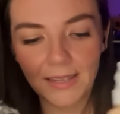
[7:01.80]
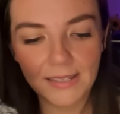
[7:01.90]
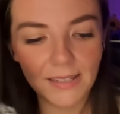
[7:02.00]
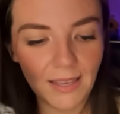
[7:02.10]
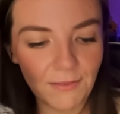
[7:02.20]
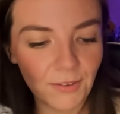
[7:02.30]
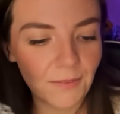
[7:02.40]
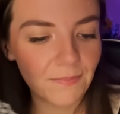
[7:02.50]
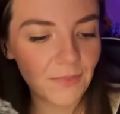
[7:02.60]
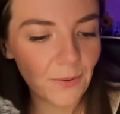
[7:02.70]
Delightful.
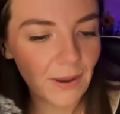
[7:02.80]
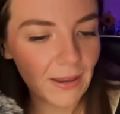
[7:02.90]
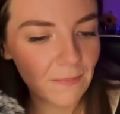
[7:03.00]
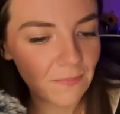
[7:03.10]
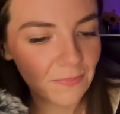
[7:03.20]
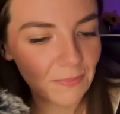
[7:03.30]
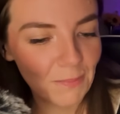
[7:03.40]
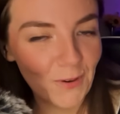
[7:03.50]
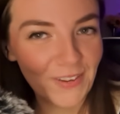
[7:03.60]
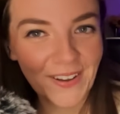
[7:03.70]
Okay,
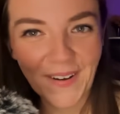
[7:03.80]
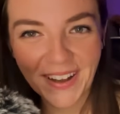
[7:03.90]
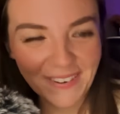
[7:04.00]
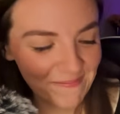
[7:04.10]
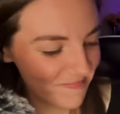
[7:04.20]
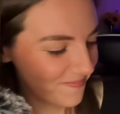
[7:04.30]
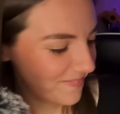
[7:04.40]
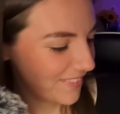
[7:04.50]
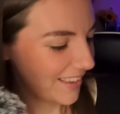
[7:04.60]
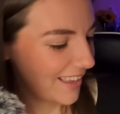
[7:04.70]
moving on.
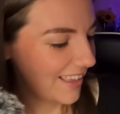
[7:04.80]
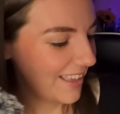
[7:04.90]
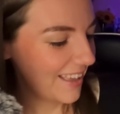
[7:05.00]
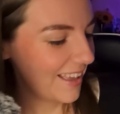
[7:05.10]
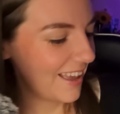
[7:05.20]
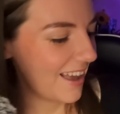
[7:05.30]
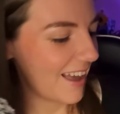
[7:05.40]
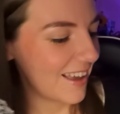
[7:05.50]
I